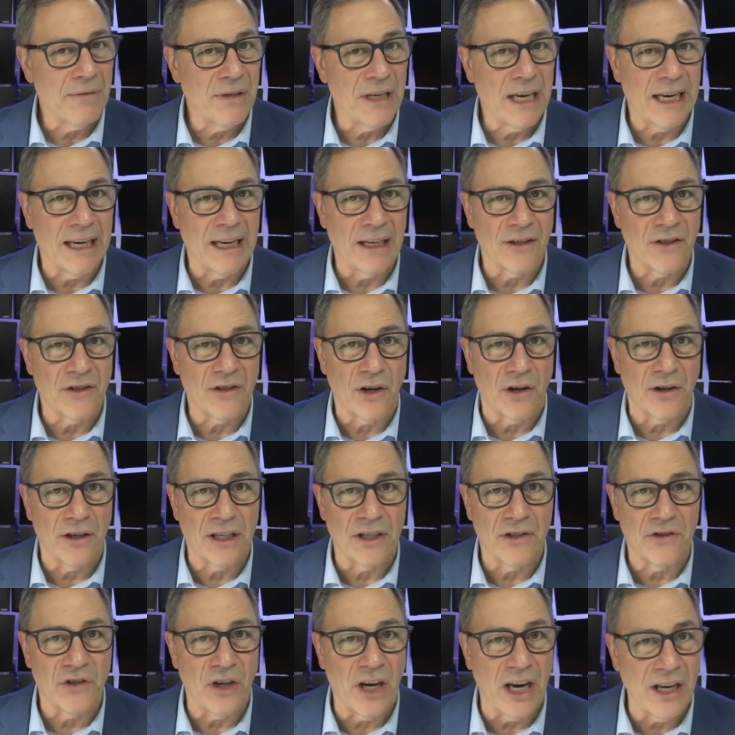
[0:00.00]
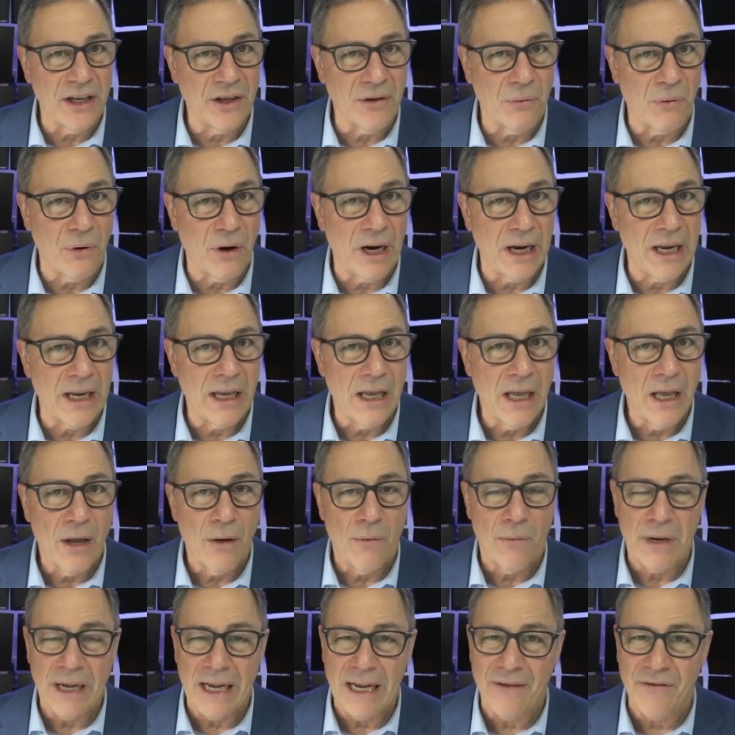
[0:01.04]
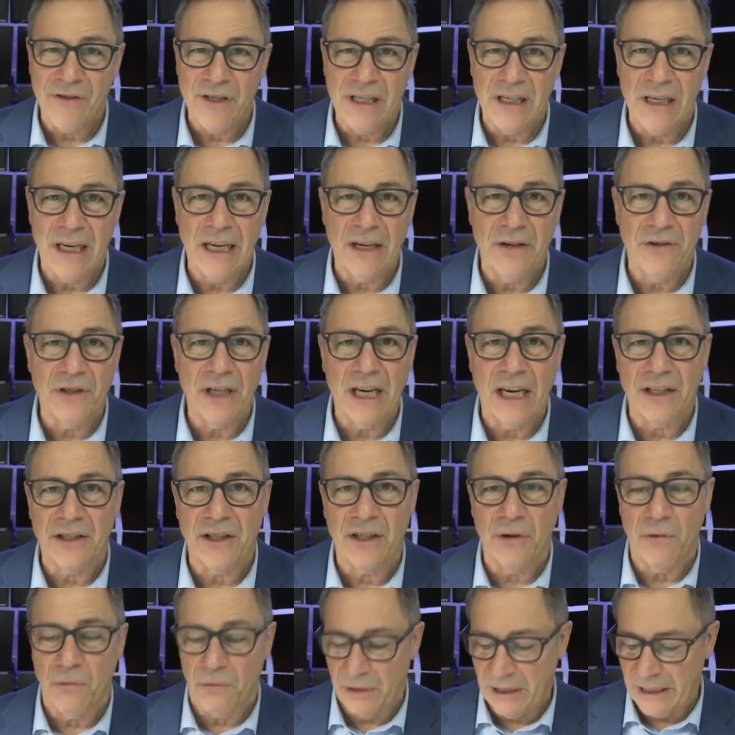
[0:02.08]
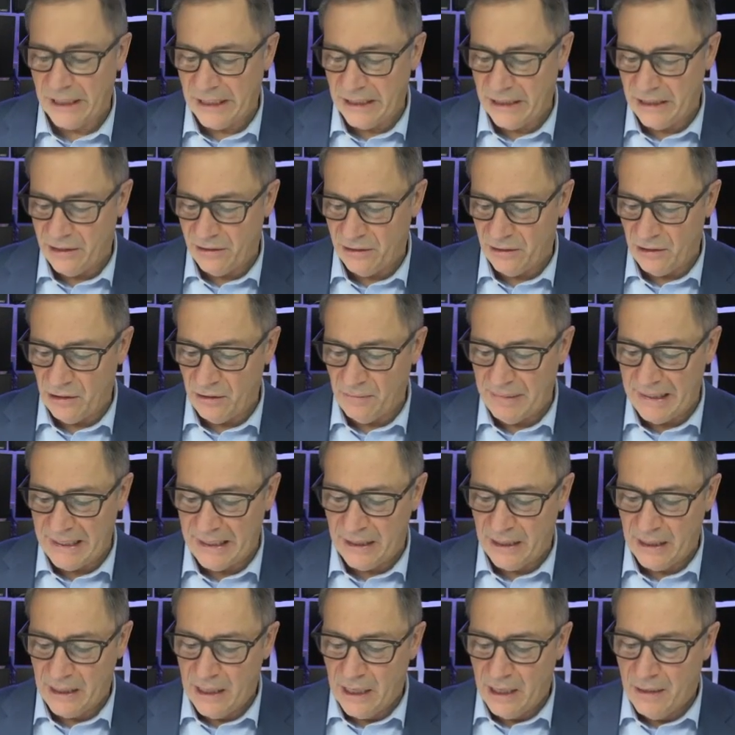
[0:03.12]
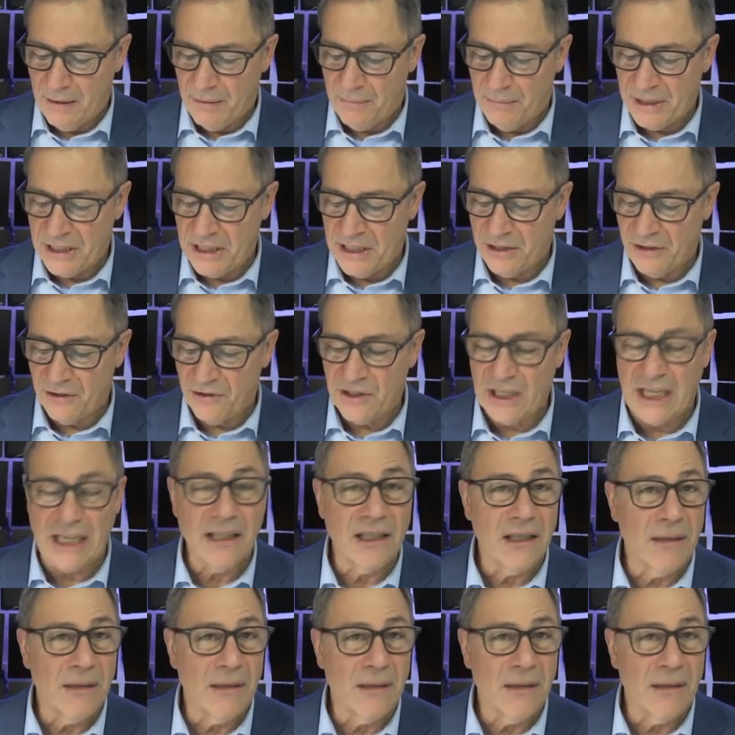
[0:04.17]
it can start in January. We have seen energy actually holding in here a little bit. Materials tends to